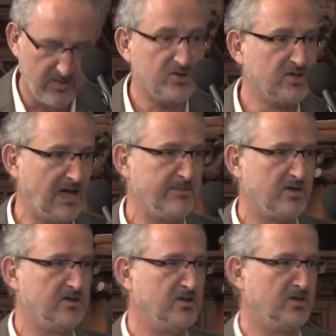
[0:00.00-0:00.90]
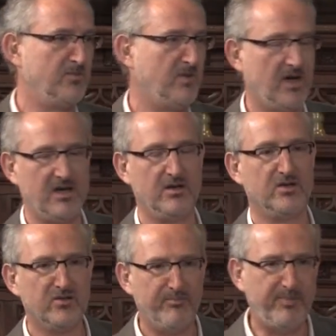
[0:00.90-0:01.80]
of skepticism and a
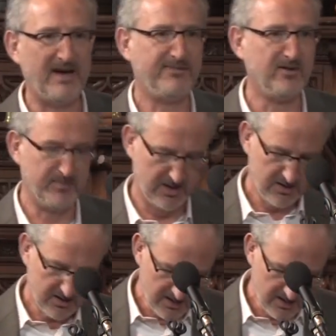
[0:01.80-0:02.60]
lot of bafflement